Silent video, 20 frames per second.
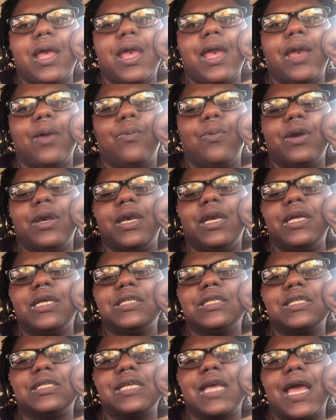And what it
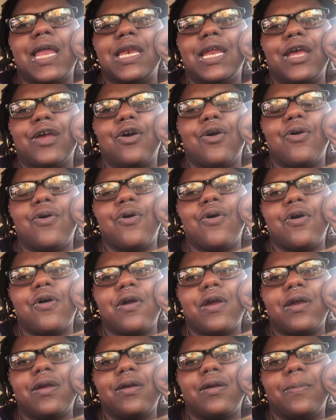is, it's got like a
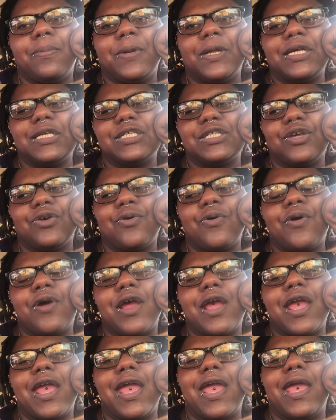heart, a plastic
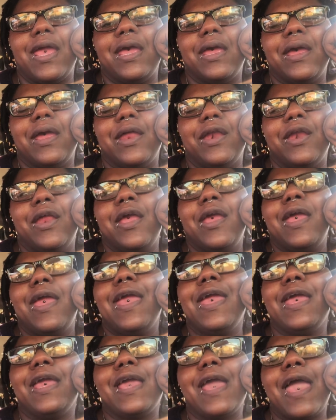heart, and
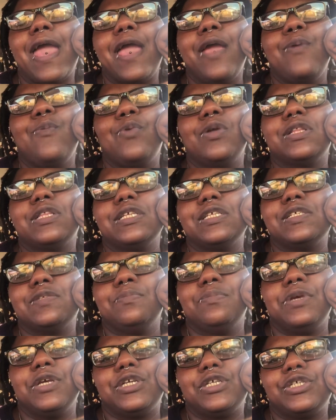it came with this
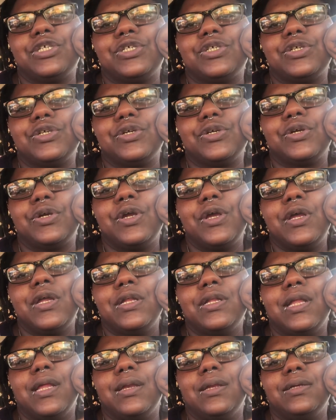mixture
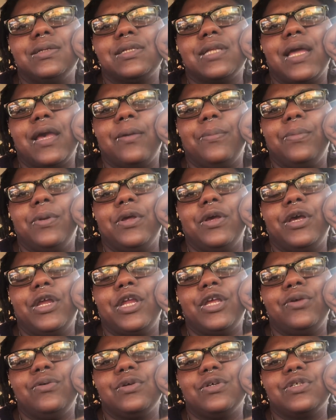that looks like blood,
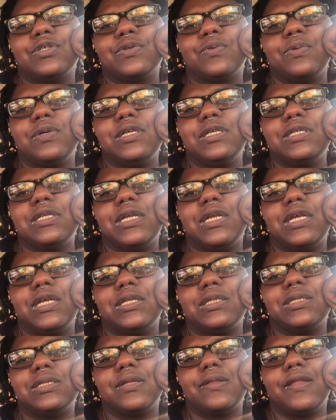and you can squeeze it
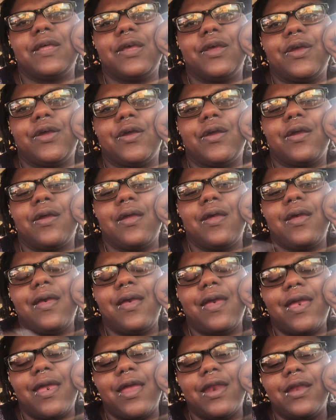into there.
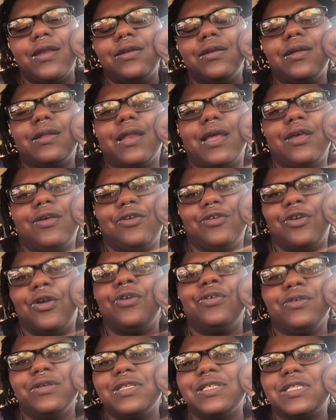And it looked like,
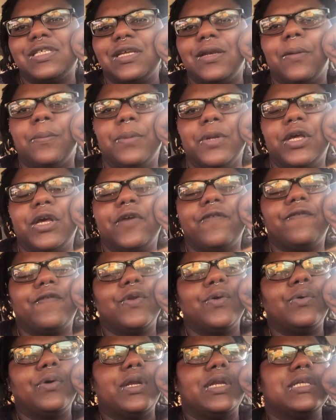you could see the blood
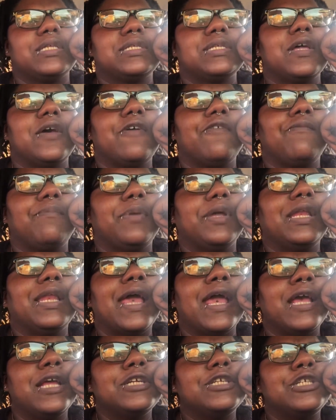flowing and stuff. But
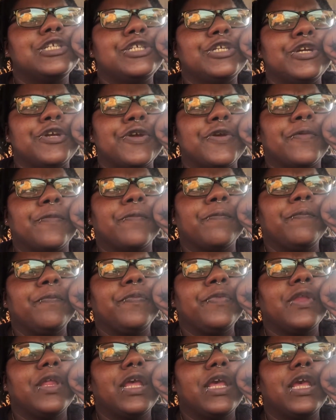last year,
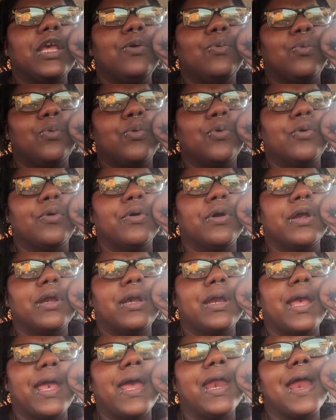he wore it,
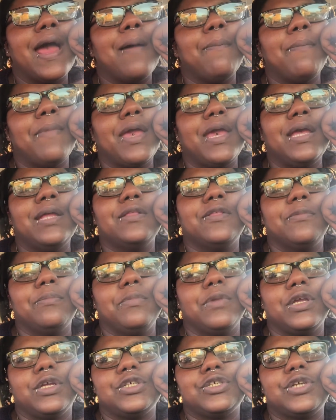and I made the
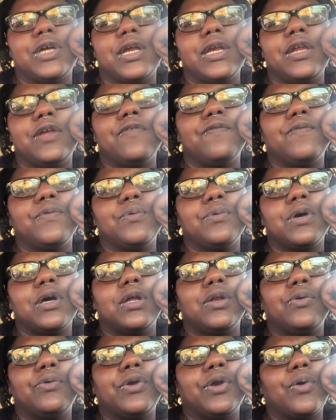mixture. I did food
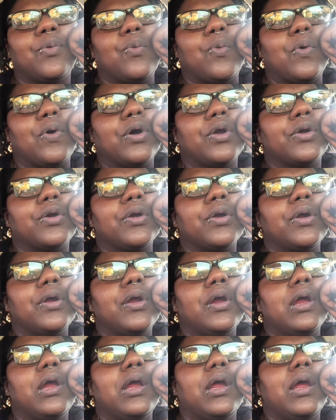coloring and water
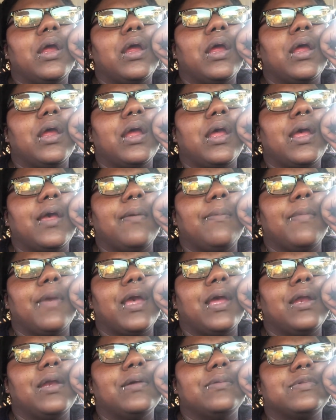and
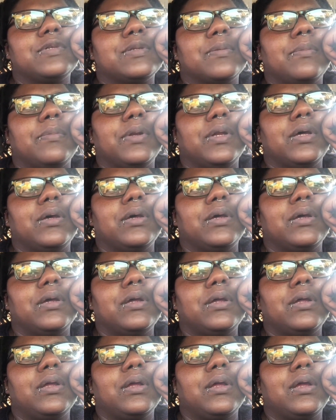made him some
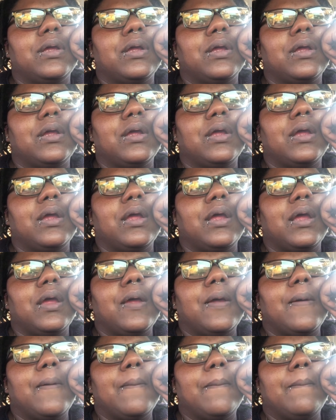blood.
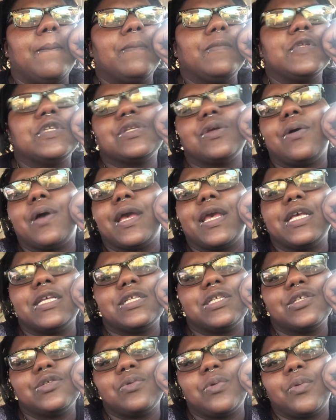So I guess
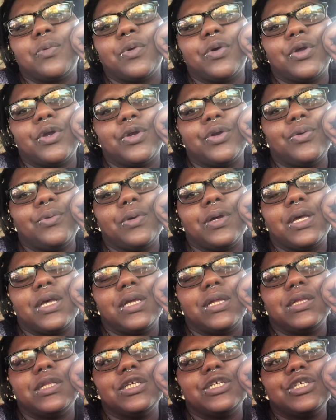that's what we're going to do
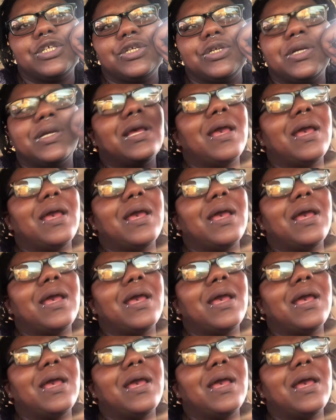again this year.